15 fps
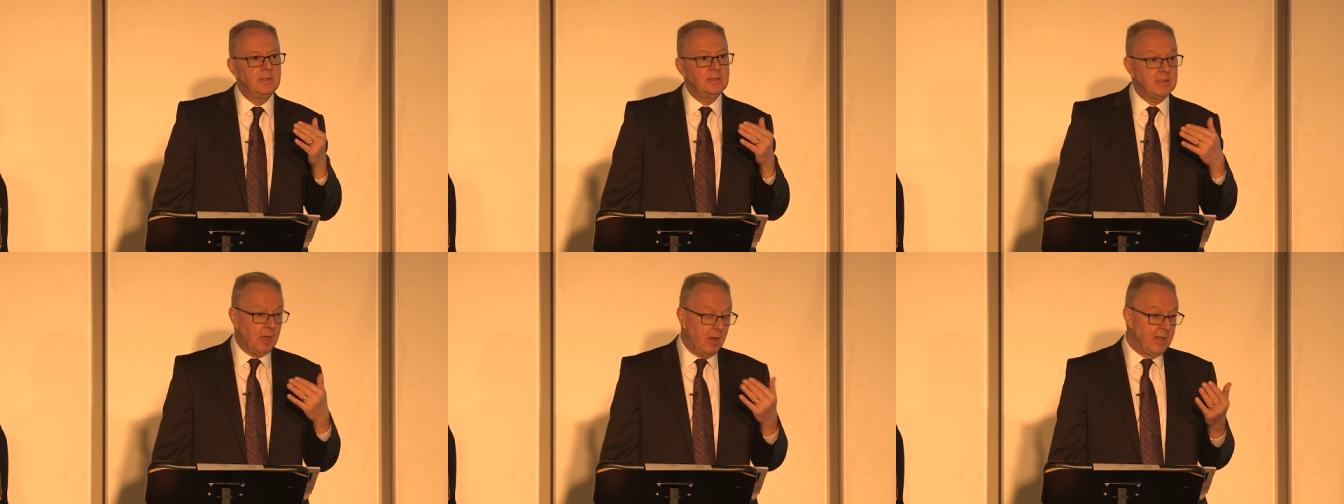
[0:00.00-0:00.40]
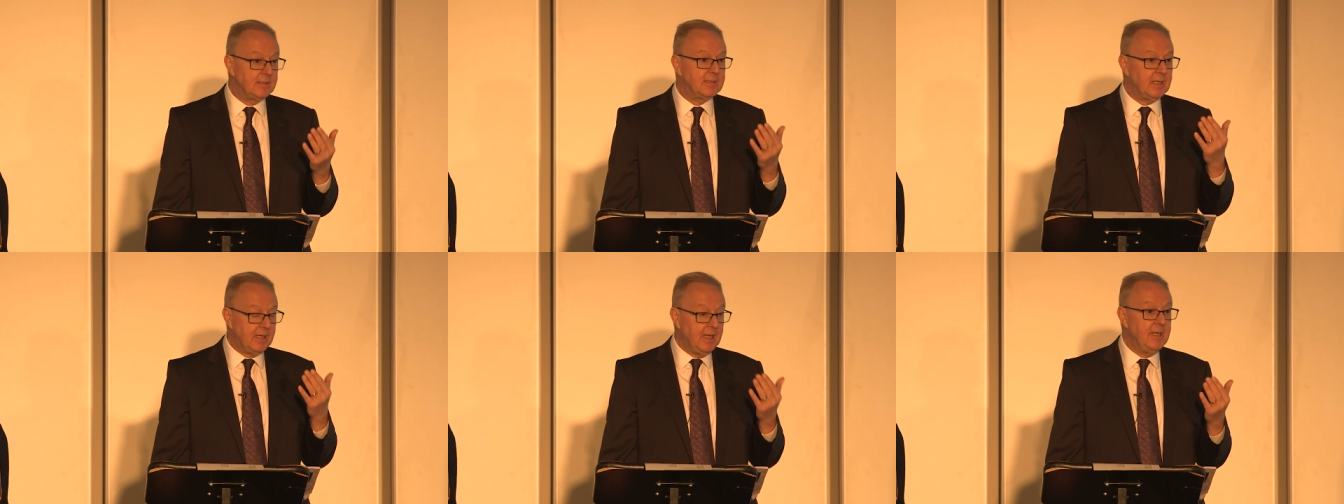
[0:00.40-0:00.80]

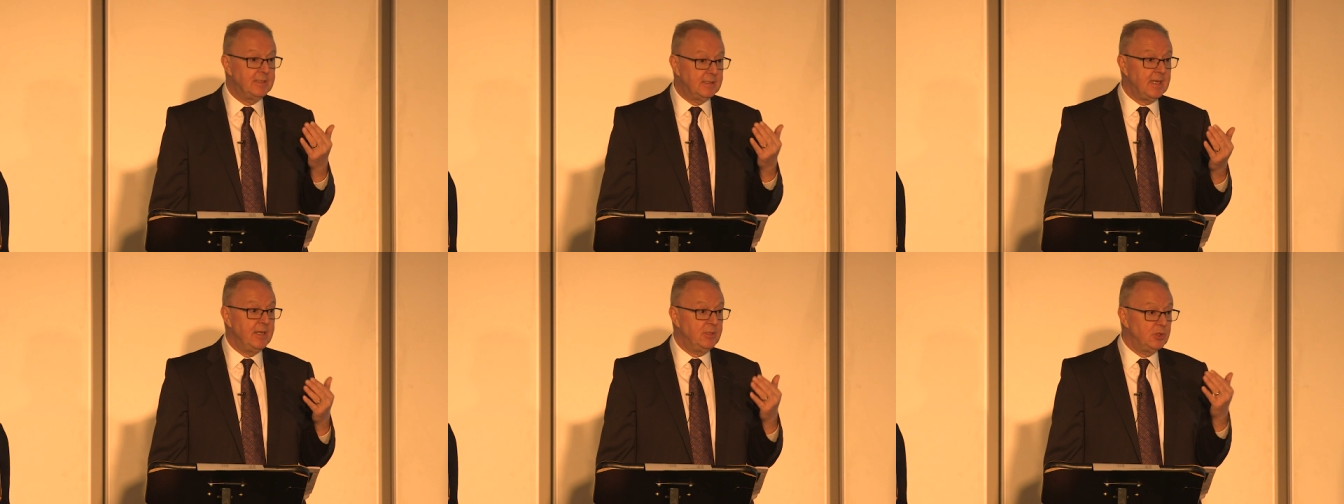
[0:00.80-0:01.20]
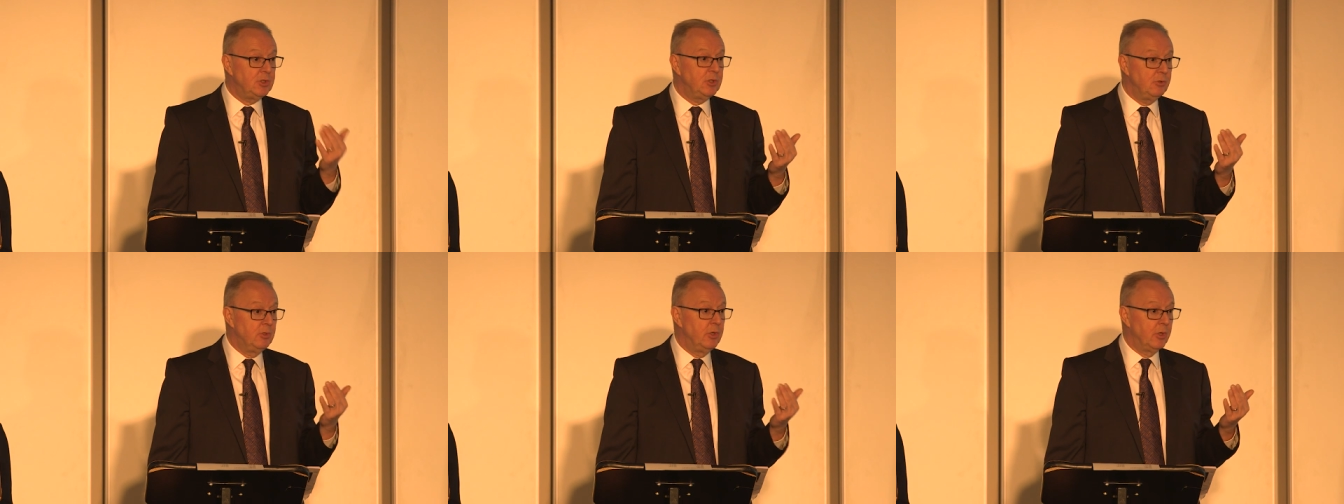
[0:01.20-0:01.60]
science at key stage
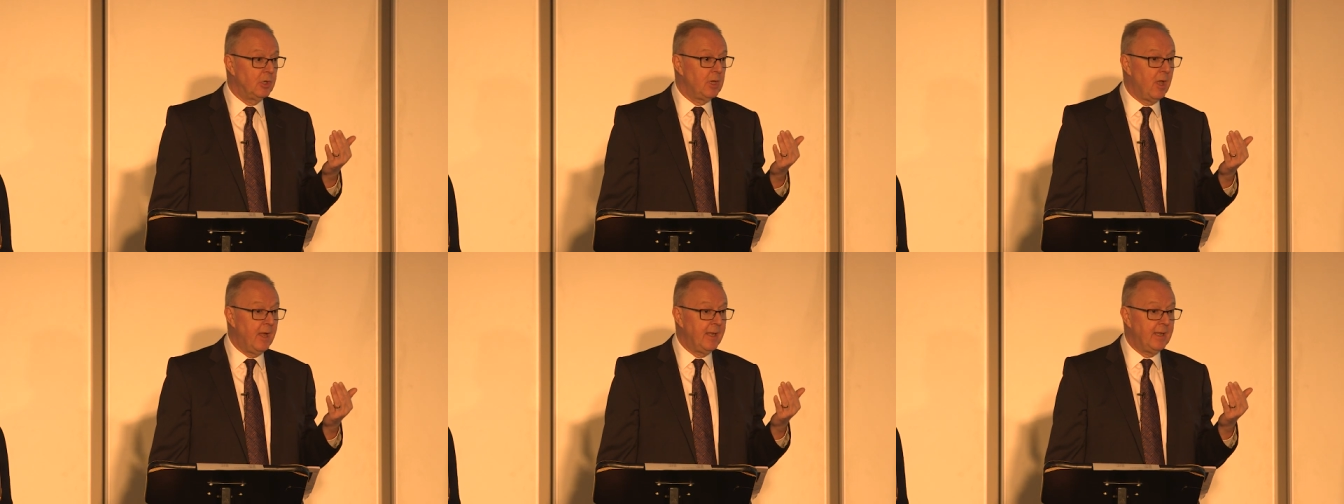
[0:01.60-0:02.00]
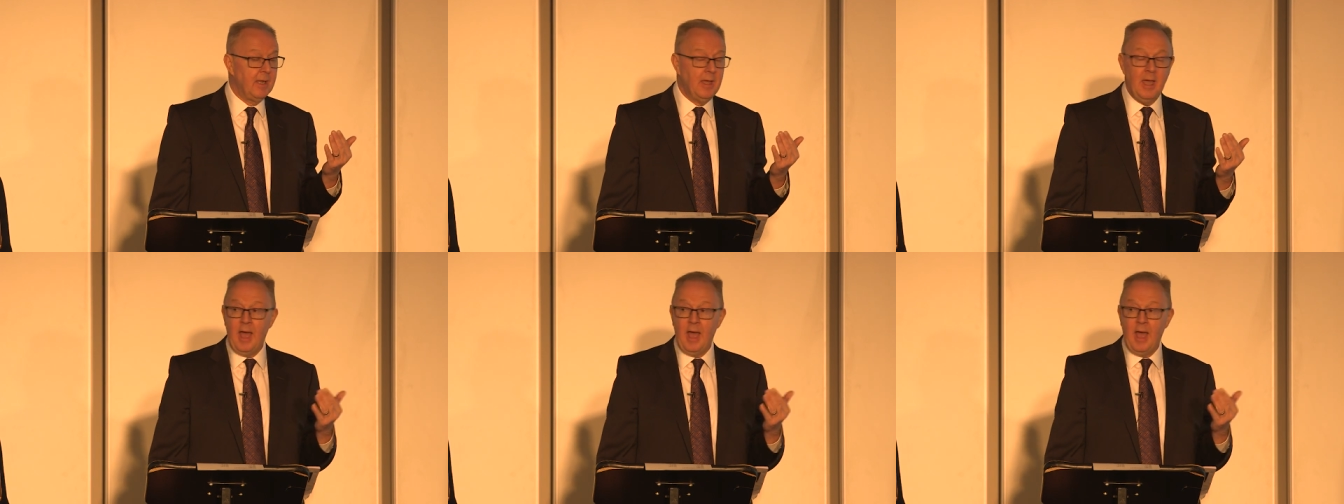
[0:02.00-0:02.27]
two look like.